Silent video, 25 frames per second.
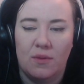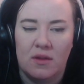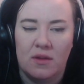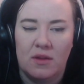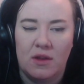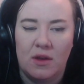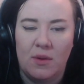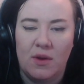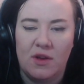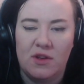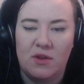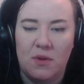
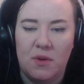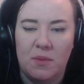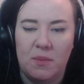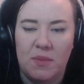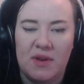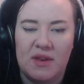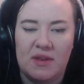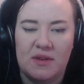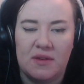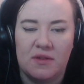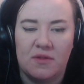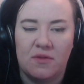They were doing
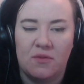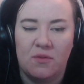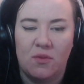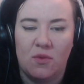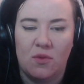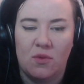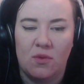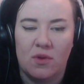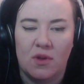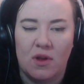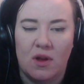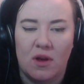pieces of
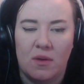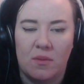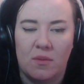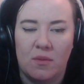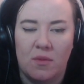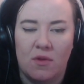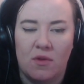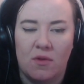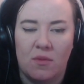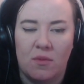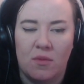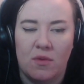wall art
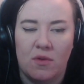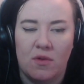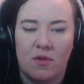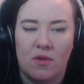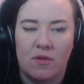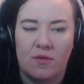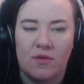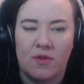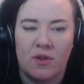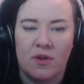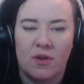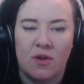more and more
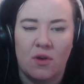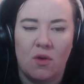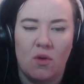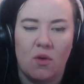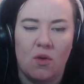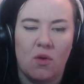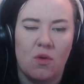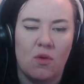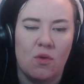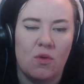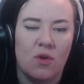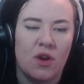often.
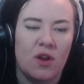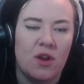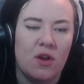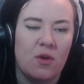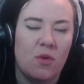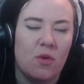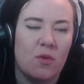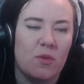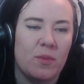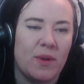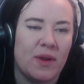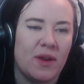Oh, you know
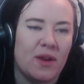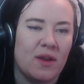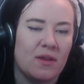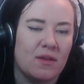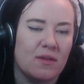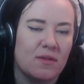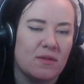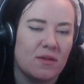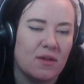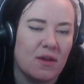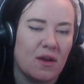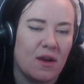what would be
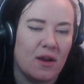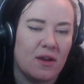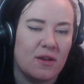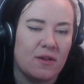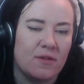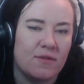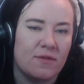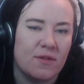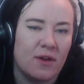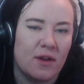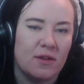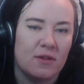kind
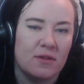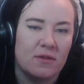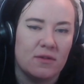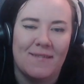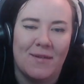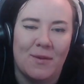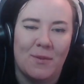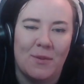of fun?